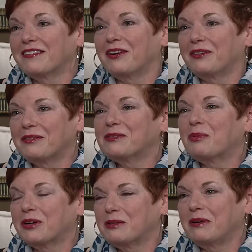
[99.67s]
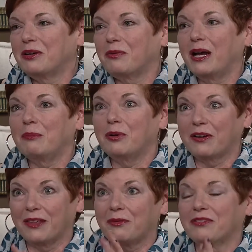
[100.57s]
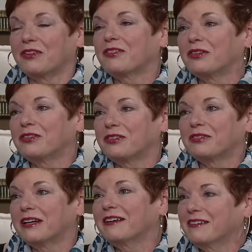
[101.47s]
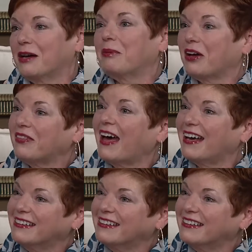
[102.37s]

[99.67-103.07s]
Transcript: So it was important to me to write a book that was exclusively about that.